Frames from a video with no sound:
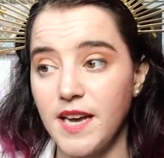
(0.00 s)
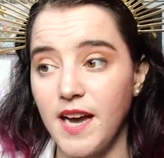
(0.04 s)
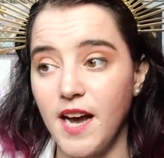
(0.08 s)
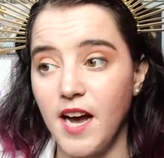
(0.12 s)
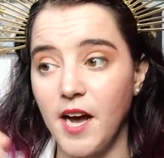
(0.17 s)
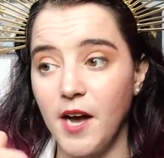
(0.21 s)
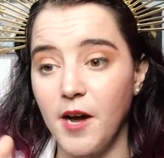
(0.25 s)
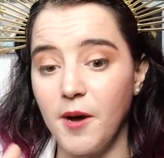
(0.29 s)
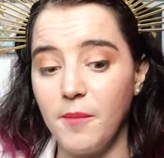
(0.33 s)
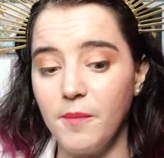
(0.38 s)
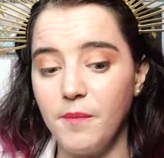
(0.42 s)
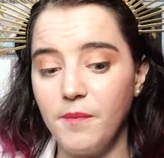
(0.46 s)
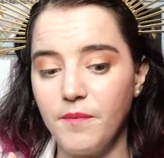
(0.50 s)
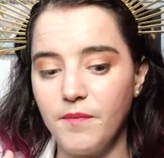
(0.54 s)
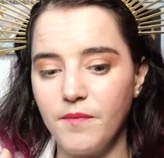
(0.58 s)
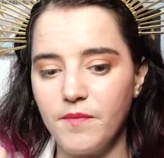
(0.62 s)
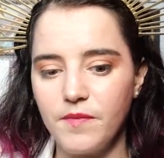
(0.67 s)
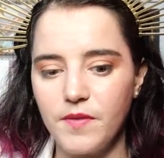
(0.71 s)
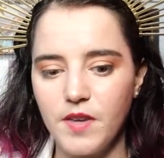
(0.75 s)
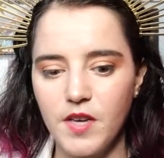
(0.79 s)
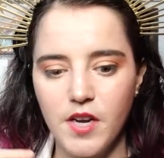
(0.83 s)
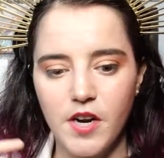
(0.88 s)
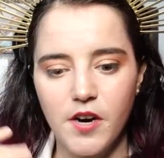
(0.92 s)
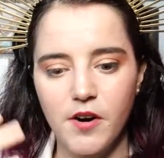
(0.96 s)
and
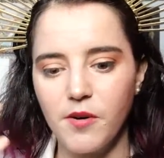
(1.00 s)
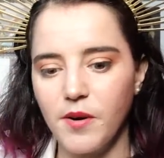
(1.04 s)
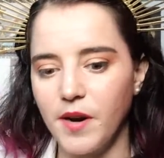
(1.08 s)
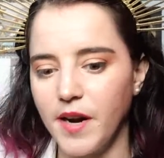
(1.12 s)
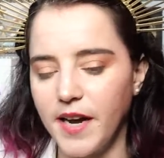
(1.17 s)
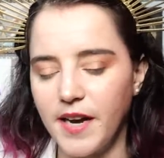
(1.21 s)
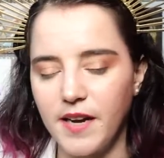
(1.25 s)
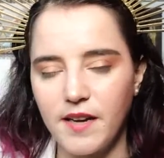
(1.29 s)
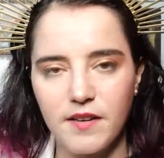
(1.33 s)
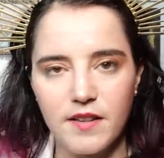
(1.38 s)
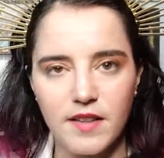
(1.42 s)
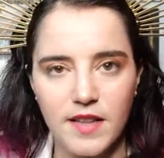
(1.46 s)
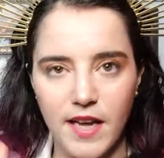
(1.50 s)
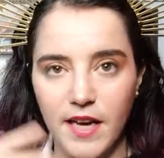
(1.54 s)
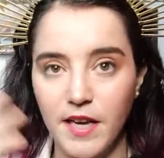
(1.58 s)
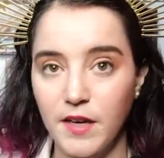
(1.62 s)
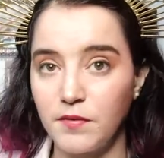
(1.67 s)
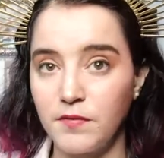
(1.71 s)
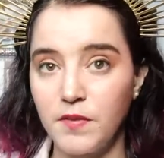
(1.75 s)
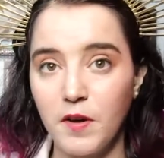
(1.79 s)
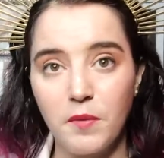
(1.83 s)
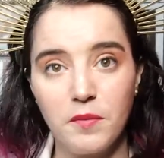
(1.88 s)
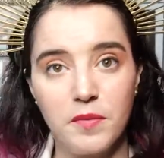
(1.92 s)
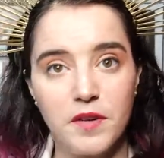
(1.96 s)
I like
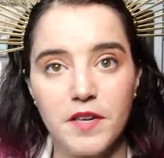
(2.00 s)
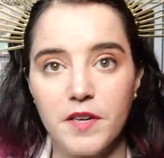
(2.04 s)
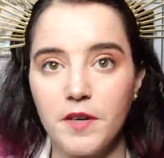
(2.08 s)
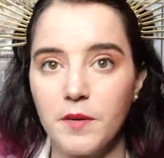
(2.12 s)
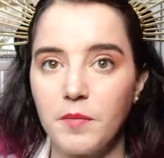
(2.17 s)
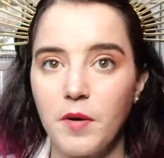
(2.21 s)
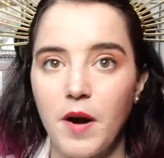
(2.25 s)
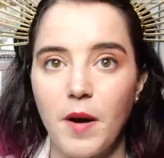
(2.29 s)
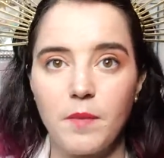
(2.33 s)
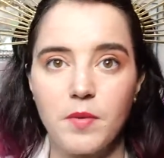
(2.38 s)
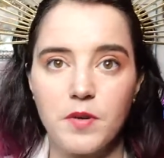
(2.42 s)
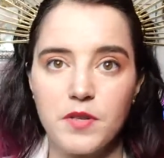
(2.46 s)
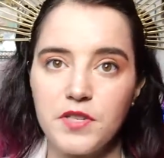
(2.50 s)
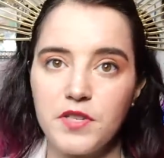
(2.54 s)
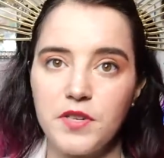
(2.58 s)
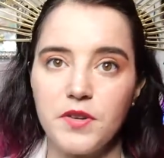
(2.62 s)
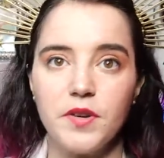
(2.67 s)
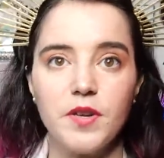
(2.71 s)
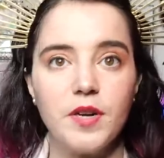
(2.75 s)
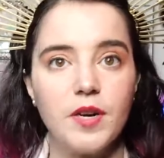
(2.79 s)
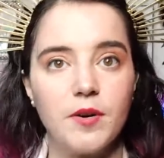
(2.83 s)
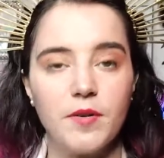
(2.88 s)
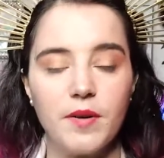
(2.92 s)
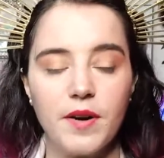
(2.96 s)
filmed it in a proper
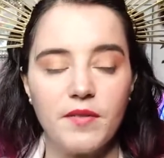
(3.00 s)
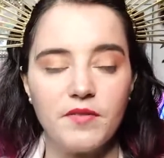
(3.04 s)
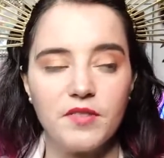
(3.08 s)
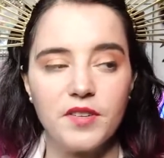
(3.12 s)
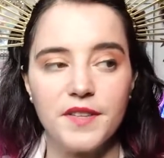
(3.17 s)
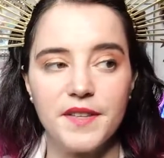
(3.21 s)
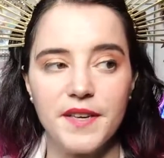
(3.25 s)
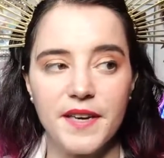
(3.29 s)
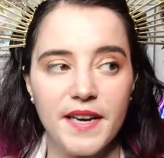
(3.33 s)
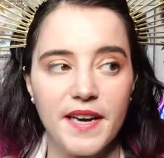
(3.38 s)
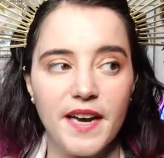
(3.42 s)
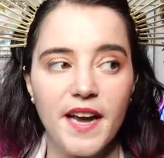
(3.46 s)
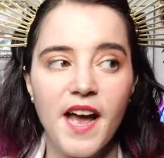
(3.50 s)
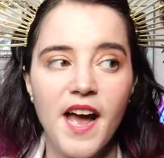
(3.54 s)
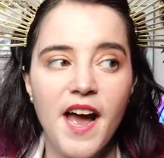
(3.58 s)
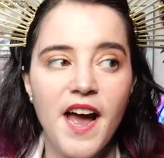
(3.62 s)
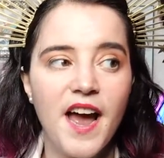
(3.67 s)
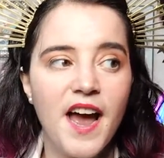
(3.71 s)
studio and everything.